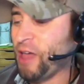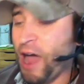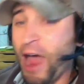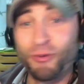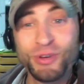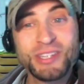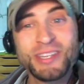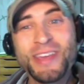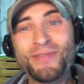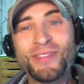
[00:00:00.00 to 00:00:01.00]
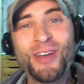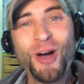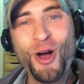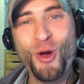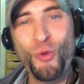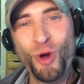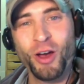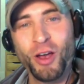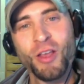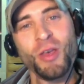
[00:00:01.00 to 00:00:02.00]
I received the
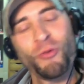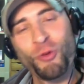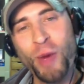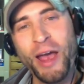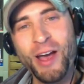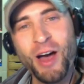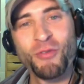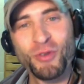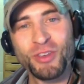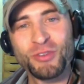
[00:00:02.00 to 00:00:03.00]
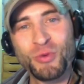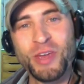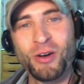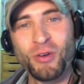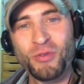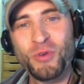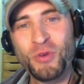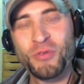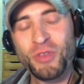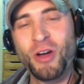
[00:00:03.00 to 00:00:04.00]
artwork for my cover this week on Food
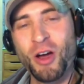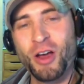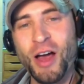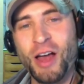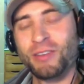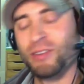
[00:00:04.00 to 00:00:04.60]
for the Archons.